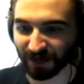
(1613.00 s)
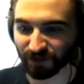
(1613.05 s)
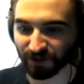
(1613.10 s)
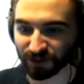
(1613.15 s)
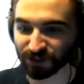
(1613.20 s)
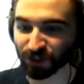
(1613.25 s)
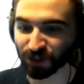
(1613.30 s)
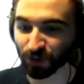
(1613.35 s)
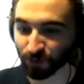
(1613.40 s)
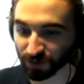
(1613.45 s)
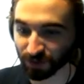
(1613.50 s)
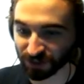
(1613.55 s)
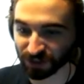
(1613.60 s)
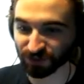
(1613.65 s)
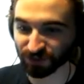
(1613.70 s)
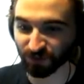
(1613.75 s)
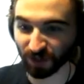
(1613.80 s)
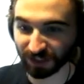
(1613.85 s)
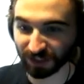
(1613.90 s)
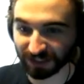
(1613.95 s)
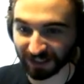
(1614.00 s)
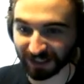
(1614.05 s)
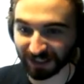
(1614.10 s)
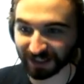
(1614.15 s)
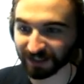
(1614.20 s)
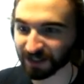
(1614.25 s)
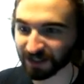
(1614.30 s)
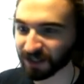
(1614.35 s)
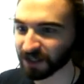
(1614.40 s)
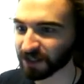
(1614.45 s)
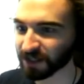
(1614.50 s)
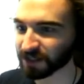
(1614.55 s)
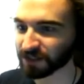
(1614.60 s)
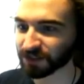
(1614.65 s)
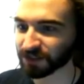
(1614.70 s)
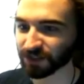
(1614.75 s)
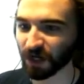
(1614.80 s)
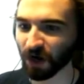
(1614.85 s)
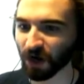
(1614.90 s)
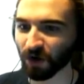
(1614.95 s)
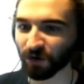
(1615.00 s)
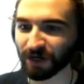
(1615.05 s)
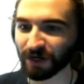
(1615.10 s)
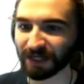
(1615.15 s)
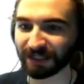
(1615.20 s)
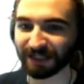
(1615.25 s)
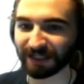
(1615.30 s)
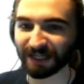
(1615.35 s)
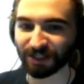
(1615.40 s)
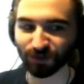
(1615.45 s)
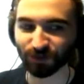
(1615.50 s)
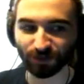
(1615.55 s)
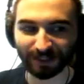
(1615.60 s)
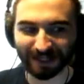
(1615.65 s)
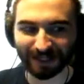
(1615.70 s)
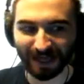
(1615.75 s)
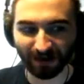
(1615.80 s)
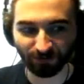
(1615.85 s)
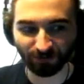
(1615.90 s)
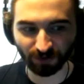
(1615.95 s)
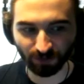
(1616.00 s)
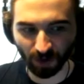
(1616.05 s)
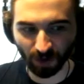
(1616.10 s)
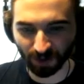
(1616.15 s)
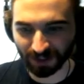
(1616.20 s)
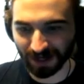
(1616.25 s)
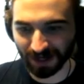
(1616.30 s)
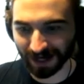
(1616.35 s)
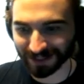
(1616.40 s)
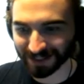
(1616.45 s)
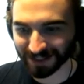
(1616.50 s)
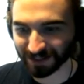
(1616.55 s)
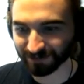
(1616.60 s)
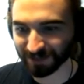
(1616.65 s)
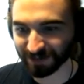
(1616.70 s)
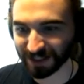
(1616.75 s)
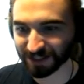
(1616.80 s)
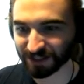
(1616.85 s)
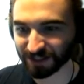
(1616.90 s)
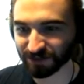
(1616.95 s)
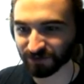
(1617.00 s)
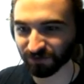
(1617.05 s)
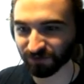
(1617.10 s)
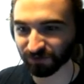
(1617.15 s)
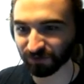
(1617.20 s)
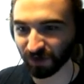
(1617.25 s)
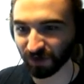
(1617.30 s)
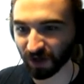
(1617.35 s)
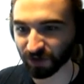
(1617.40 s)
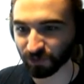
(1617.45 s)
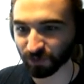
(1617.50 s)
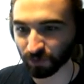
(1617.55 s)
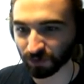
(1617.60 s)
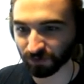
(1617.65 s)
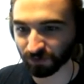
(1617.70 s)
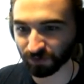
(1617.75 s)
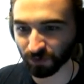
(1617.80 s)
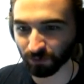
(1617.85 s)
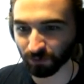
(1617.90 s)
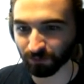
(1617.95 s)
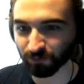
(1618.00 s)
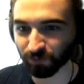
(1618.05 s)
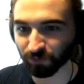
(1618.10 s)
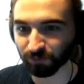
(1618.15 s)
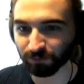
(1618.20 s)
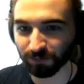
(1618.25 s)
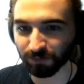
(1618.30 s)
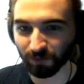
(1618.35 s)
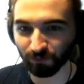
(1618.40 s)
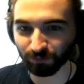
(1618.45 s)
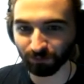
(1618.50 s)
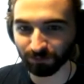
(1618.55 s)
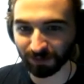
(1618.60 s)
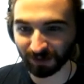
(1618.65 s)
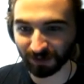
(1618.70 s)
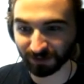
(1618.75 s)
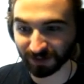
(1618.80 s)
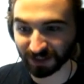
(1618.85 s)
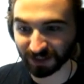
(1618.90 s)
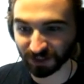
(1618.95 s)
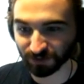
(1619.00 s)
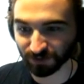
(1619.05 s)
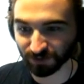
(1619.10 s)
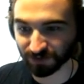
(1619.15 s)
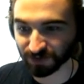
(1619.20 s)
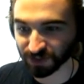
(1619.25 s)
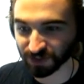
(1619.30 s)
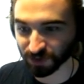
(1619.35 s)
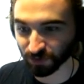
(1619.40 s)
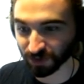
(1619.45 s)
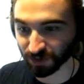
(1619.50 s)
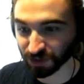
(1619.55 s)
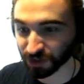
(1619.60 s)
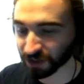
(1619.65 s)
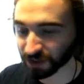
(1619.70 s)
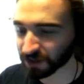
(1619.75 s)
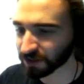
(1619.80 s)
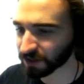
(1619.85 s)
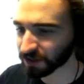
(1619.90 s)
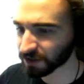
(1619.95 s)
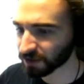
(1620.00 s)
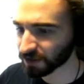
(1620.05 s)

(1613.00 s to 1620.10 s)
and now the sewage is running again. Sorry, literally everybody, I didn't mean to flood all of your buildings with sewage.